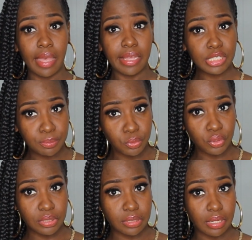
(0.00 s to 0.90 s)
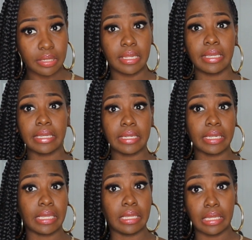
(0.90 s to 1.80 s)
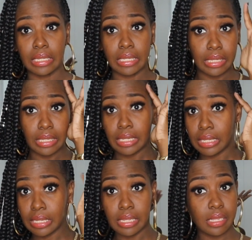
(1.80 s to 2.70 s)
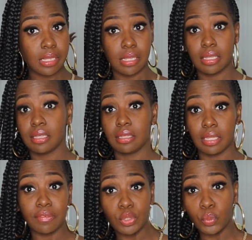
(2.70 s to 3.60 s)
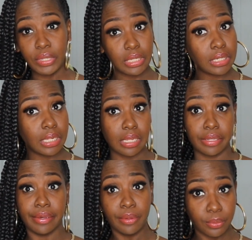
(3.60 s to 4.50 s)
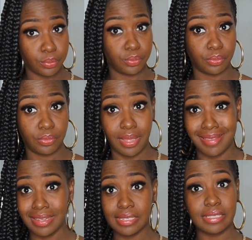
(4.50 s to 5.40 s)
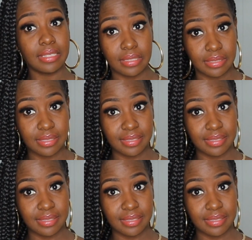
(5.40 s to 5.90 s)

edge booster on there and give it a win and go. And that's it.